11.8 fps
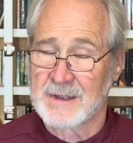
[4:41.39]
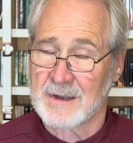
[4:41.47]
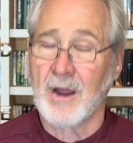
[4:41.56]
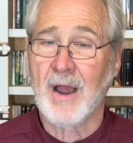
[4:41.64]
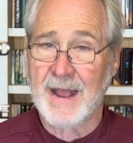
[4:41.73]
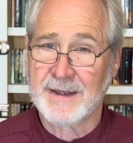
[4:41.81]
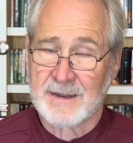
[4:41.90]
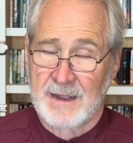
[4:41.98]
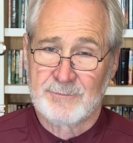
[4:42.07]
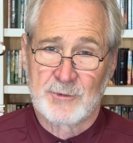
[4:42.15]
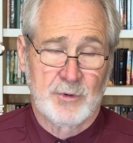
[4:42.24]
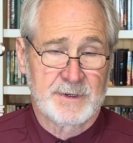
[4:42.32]
all right,
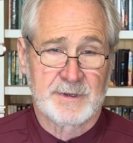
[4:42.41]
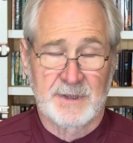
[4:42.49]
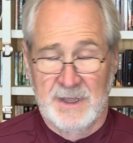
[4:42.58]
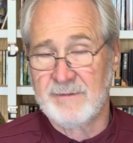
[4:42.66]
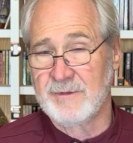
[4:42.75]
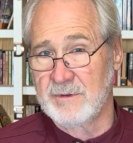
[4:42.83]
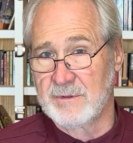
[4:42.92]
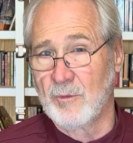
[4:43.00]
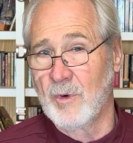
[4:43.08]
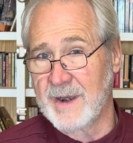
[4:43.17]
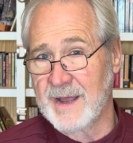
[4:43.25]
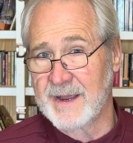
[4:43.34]
I'm going to give you the
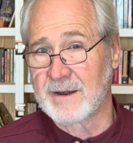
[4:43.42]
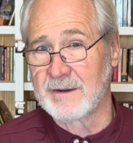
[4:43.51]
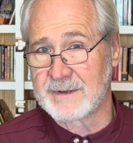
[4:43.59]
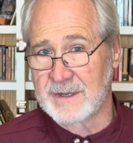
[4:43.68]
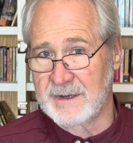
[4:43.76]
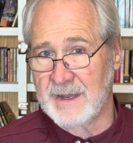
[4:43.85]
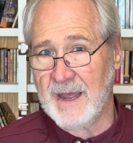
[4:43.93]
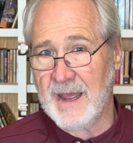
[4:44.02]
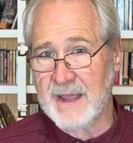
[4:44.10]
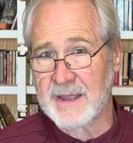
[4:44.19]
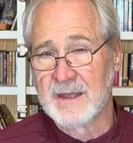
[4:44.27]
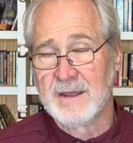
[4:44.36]
1 acre
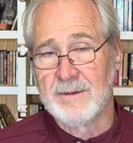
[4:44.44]
today,